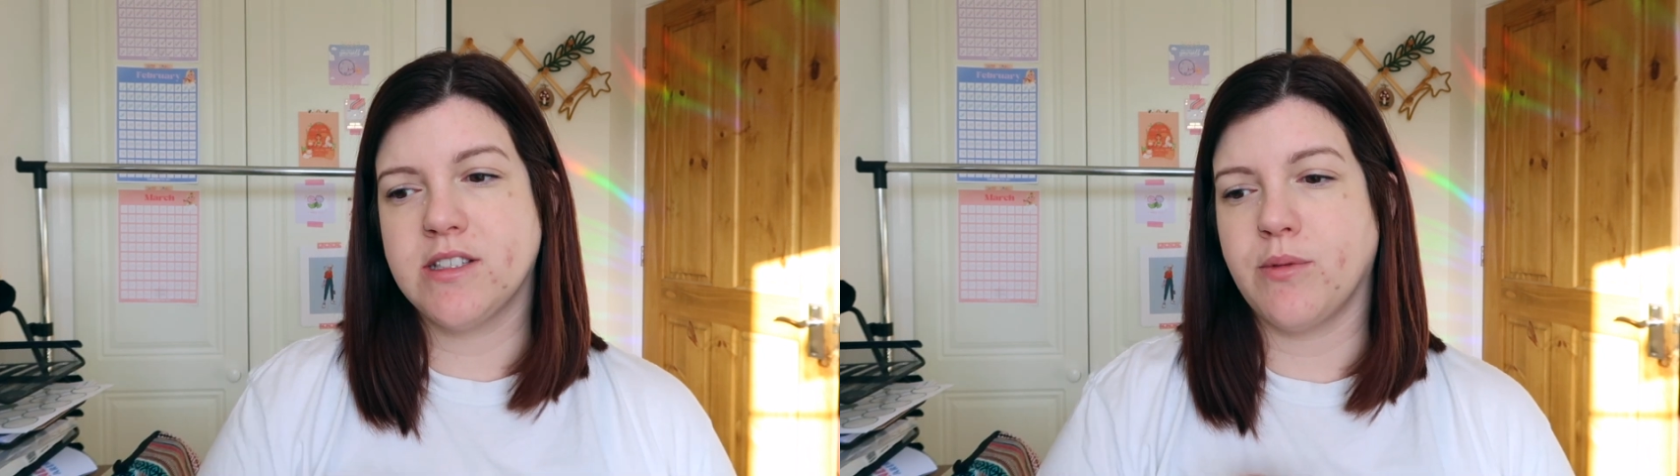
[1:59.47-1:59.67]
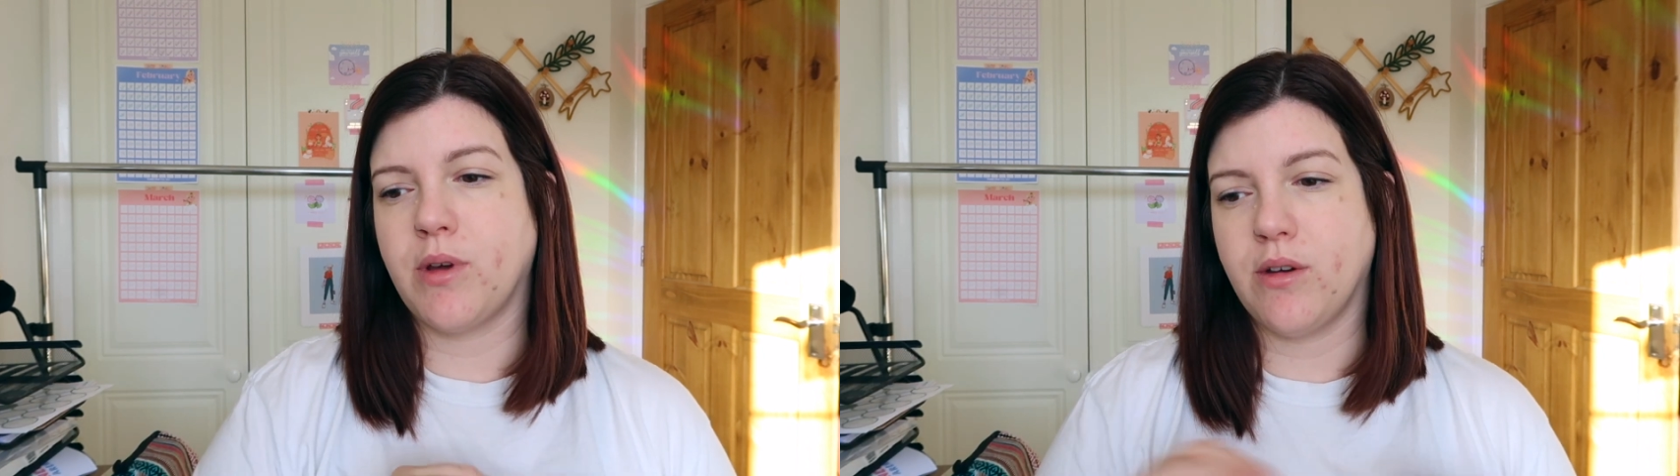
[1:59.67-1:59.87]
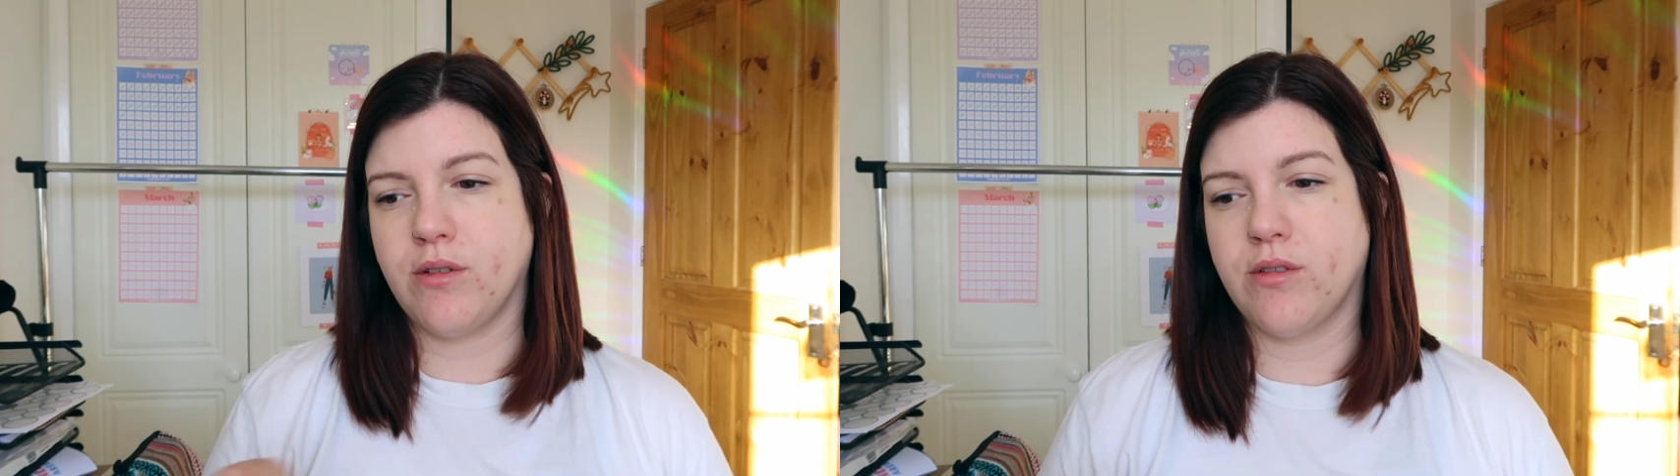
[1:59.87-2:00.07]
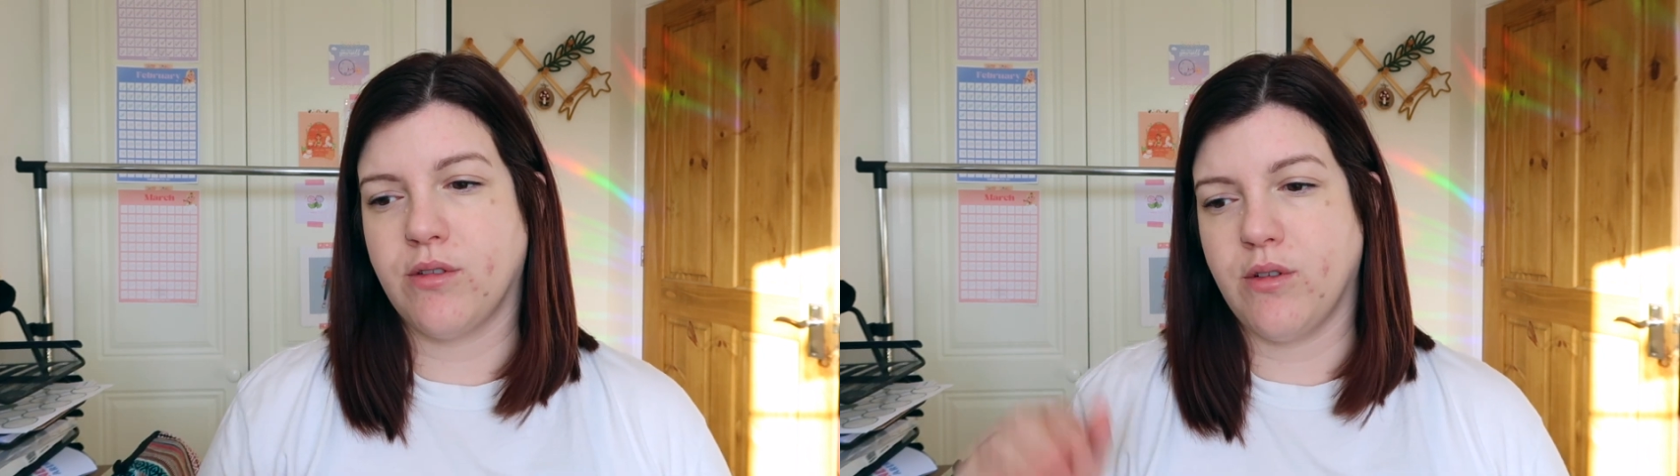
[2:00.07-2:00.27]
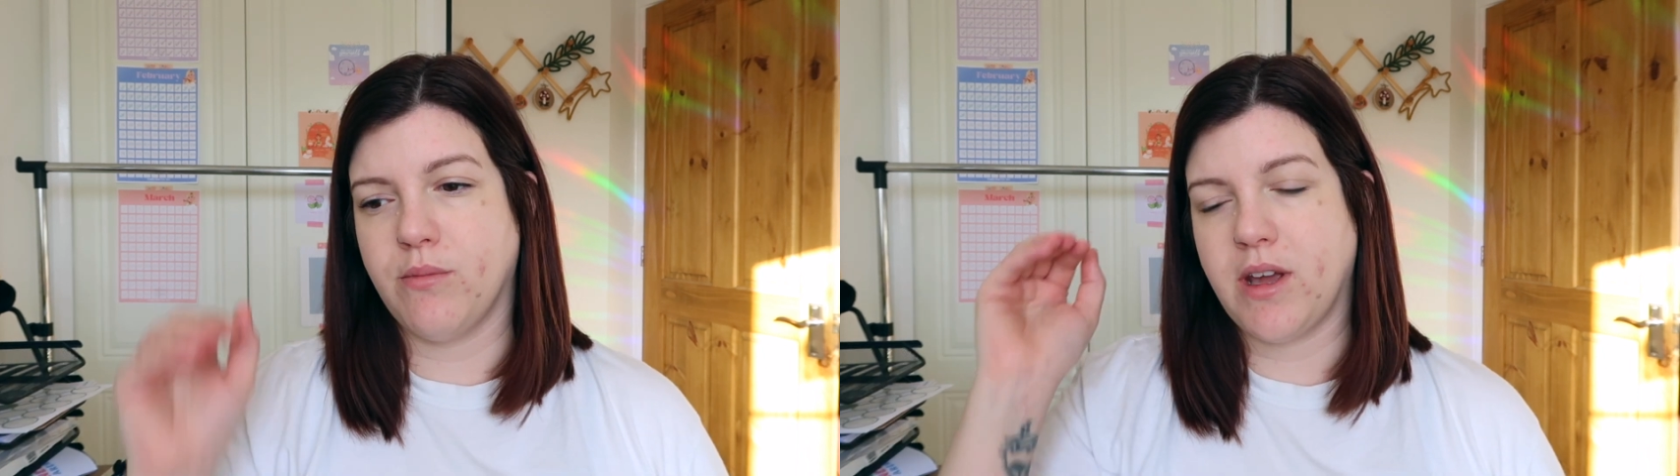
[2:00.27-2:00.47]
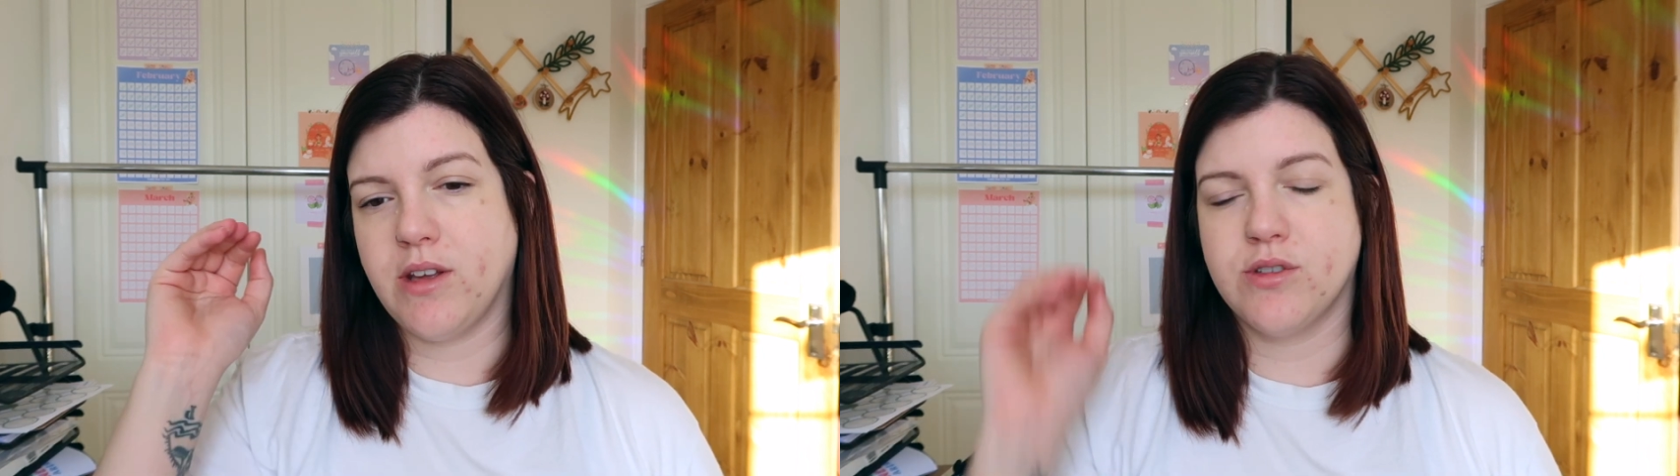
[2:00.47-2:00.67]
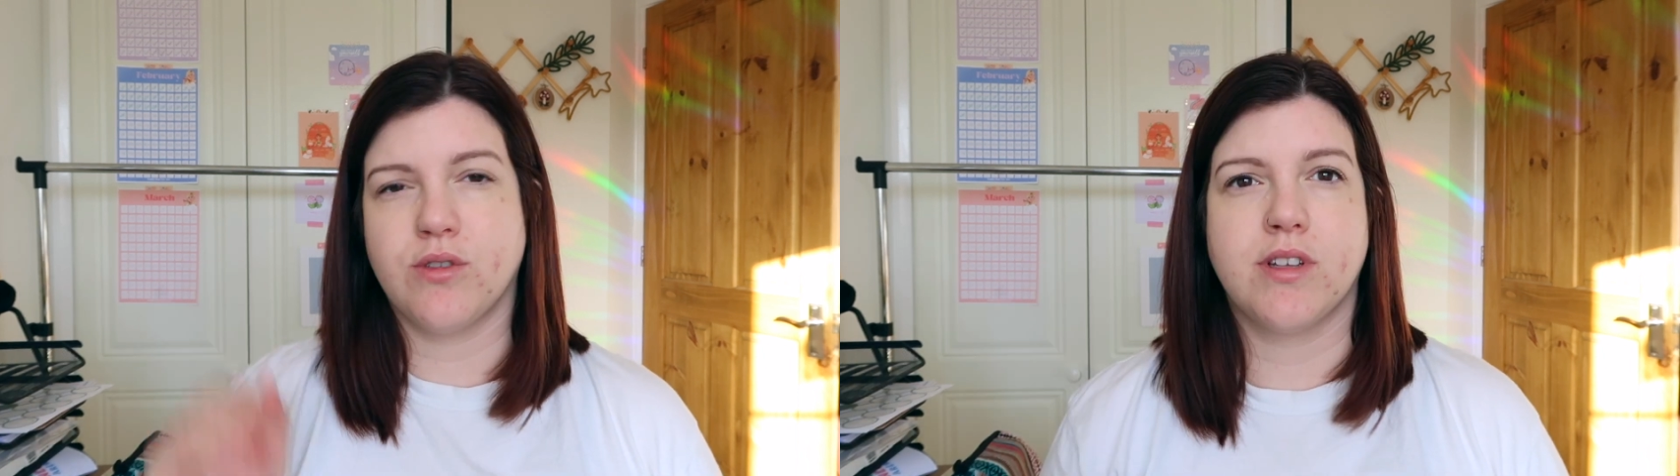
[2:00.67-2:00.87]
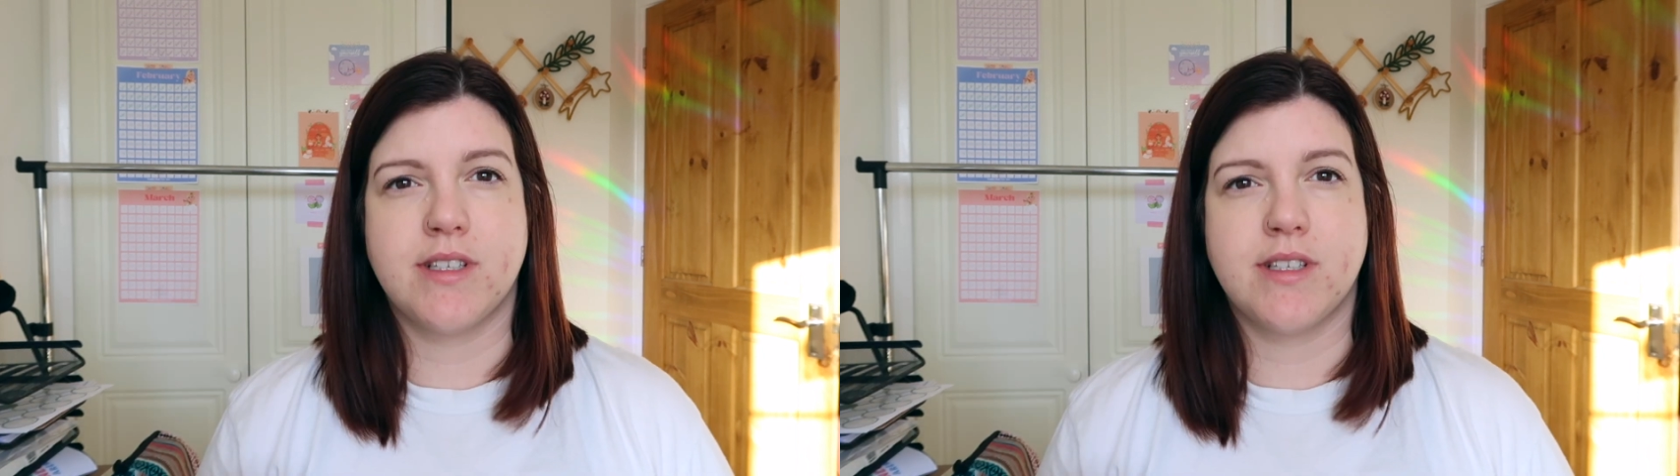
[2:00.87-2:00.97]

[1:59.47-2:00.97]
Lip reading: so I'm going through and making sure the